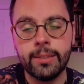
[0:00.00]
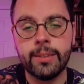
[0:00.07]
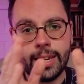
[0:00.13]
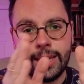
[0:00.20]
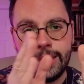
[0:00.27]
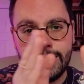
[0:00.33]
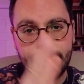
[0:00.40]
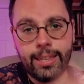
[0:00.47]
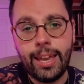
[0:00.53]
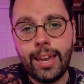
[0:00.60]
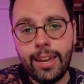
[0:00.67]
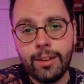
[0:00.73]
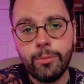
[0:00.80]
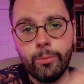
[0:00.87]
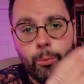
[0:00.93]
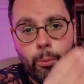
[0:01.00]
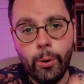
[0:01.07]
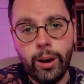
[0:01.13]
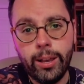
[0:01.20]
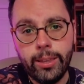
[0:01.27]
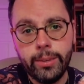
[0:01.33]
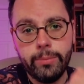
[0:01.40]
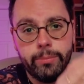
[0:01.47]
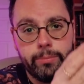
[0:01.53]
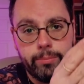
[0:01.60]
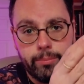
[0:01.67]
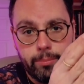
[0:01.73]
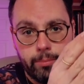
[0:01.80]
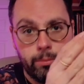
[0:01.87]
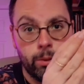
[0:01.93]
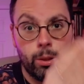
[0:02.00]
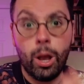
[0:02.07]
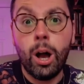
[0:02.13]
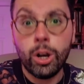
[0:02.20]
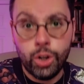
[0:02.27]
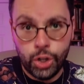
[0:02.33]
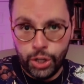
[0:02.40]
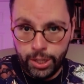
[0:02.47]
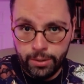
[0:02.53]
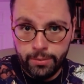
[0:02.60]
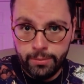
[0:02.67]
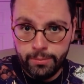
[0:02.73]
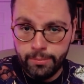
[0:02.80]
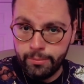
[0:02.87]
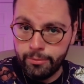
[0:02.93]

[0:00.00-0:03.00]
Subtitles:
As I can stay in one lodging